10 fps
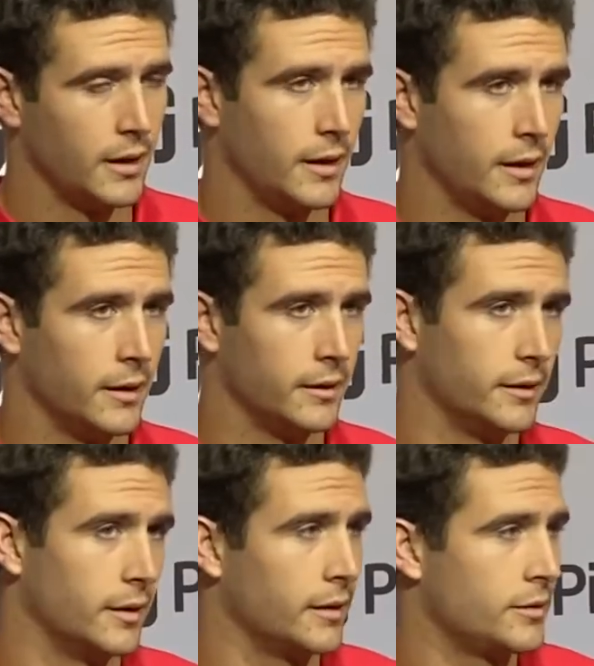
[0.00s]
And
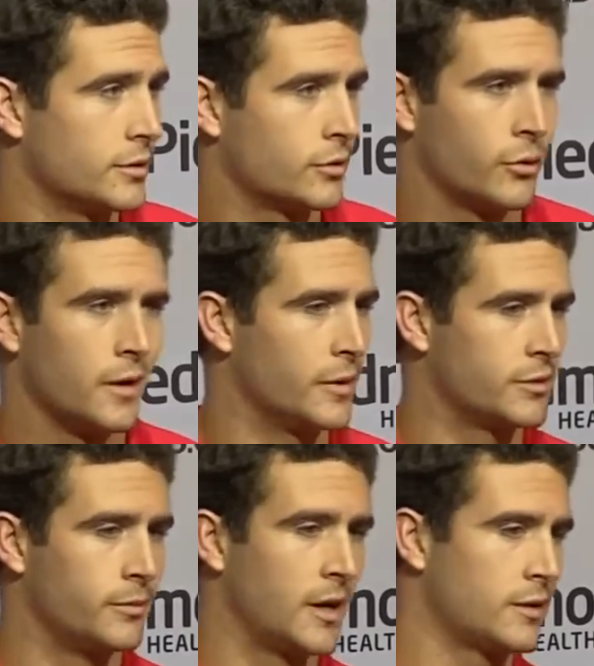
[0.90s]
they just create
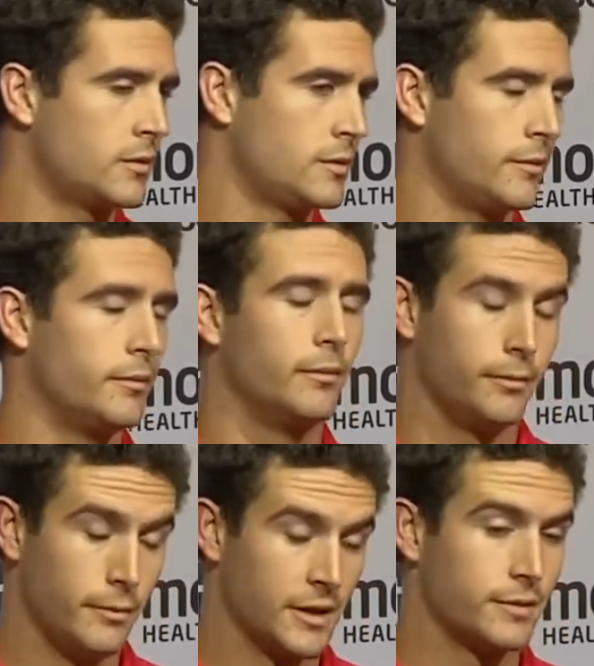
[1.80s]

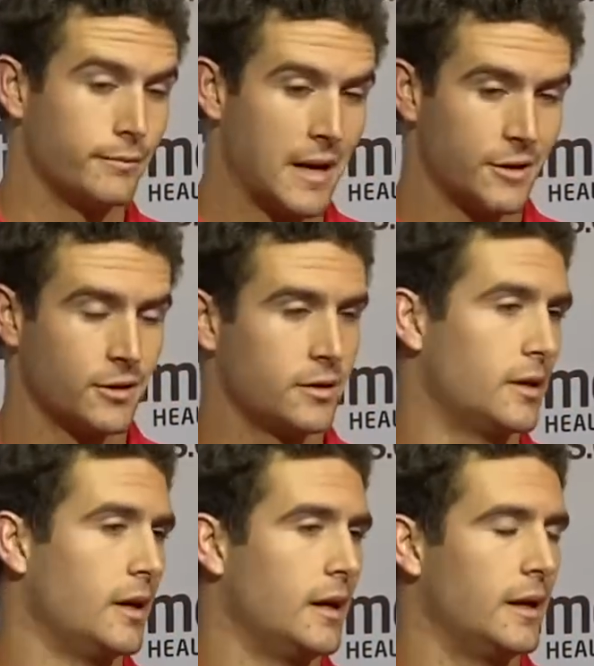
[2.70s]
mismatches.
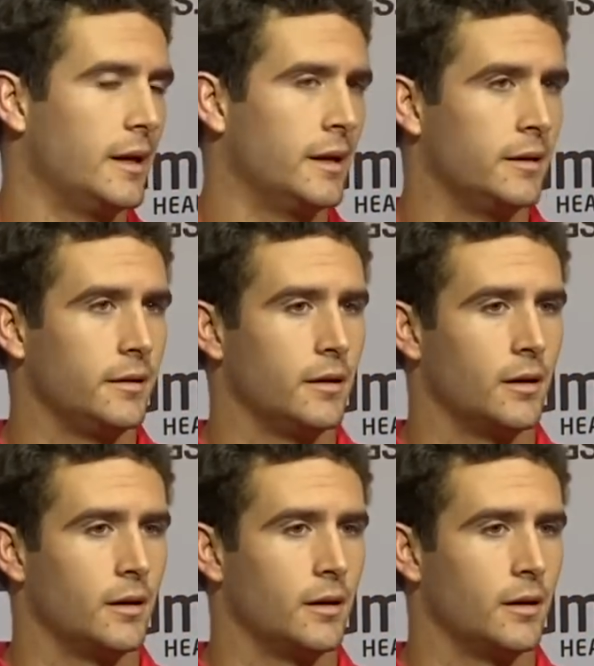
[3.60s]
And,